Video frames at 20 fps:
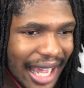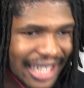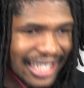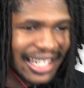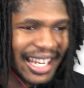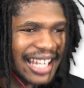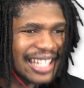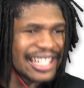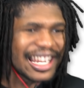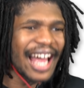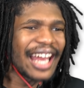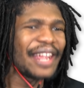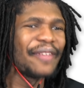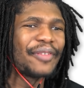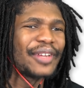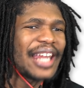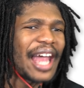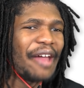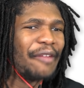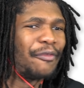That's, it's not
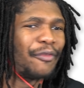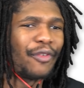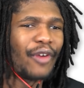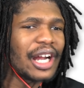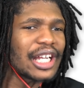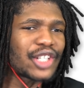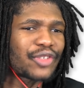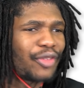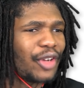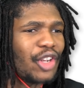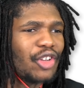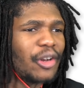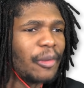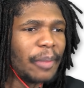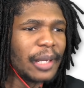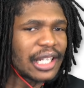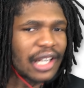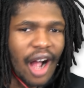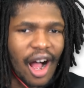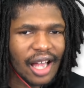even that fresh for you to
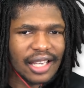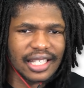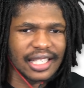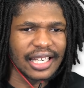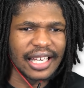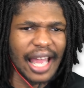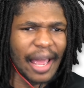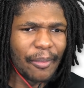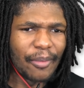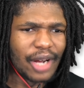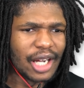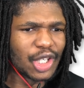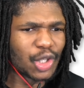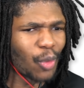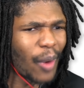be costing that much.